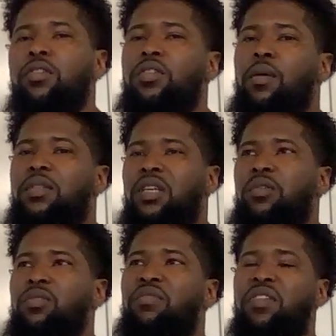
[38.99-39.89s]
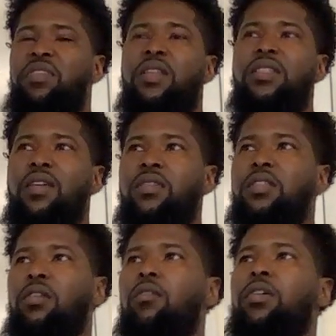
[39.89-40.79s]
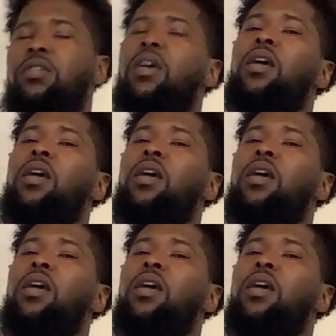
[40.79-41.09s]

So I would say between 15 and 17 degrees,